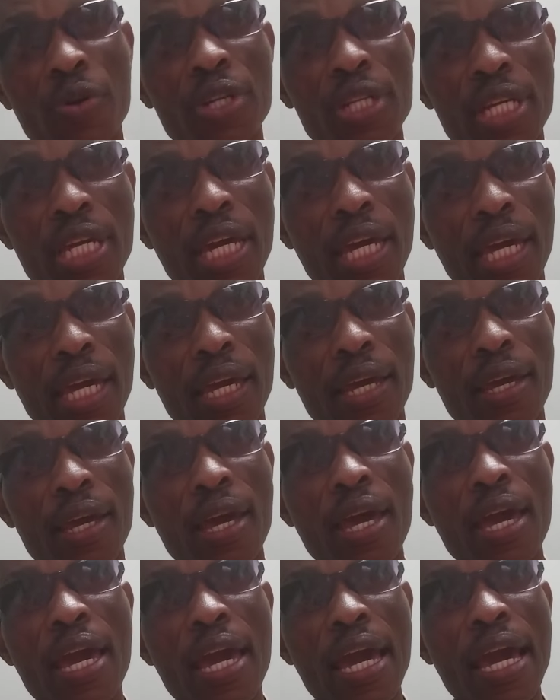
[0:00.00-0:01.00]
don't care.
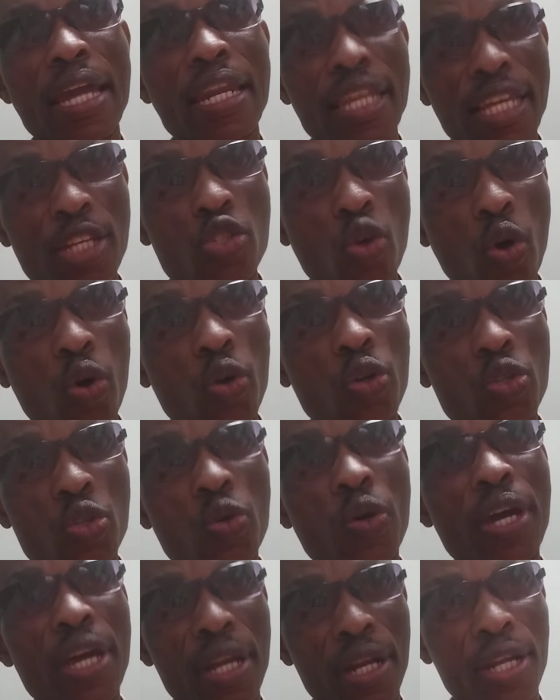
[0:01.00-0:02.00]
And he's
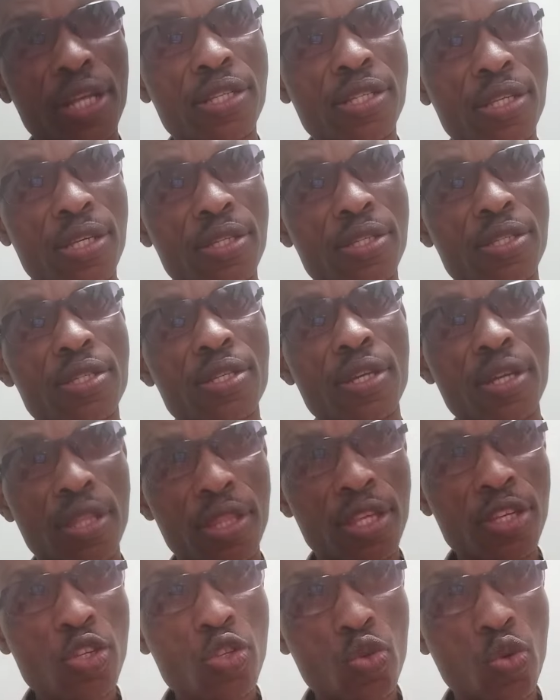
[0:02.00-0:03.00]
also a racist,
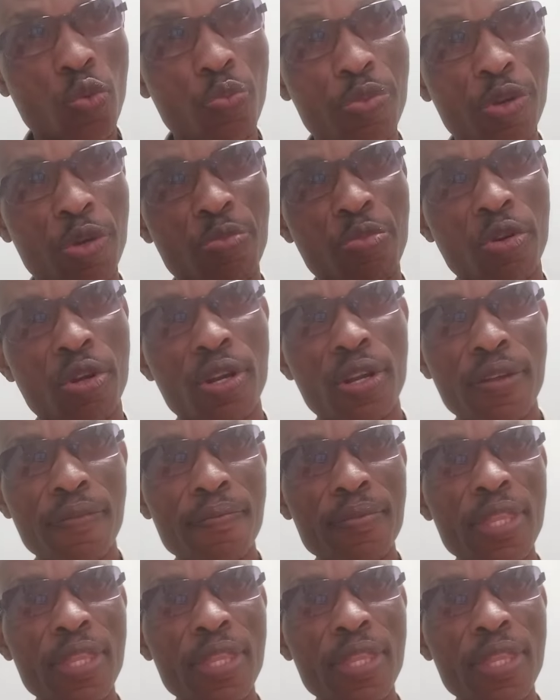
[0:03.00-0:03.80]
these two people.